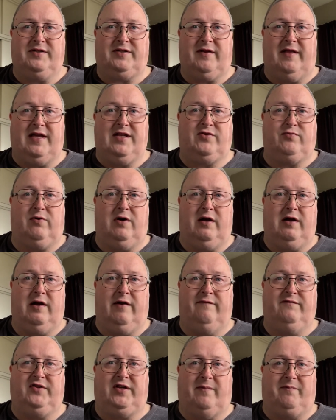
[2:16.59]
so that's why
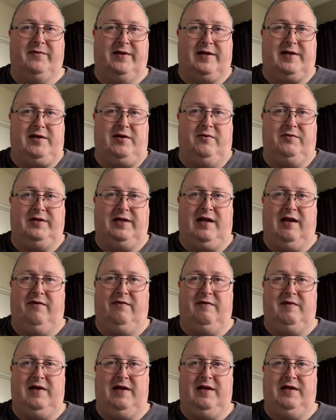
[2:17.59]
I've jumped the queue to
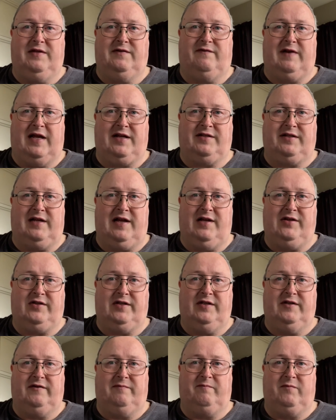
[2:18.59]
get these
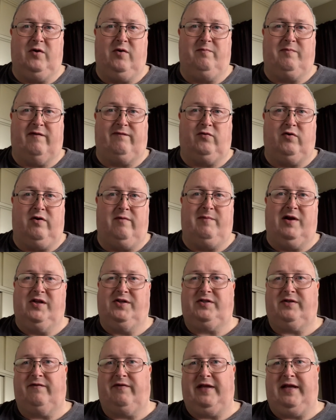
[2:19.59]
vaccinations before
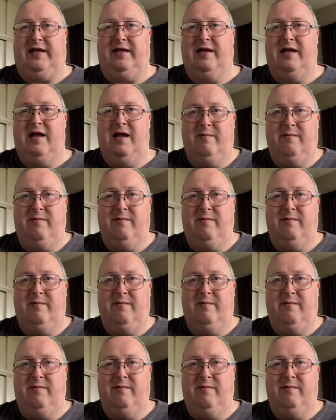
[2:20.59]
most of the